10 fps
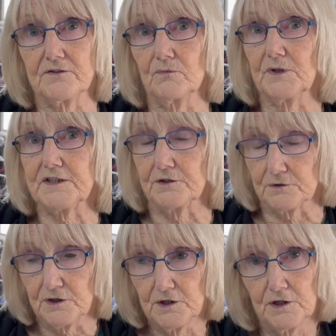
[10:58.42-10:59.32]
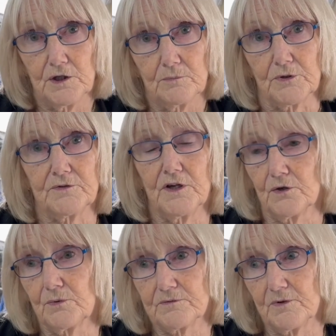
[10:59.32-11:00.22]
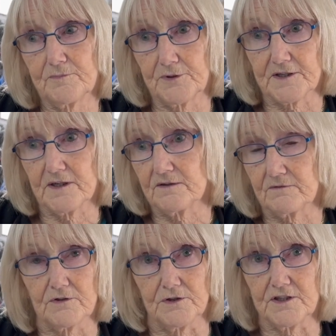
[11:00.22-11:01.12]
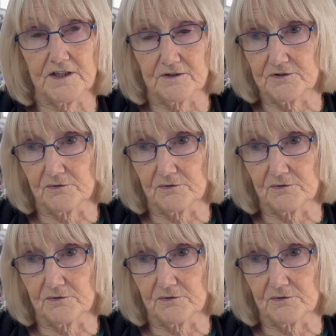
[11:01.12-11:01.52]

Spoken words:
than we do. But no, we're pretty good here in the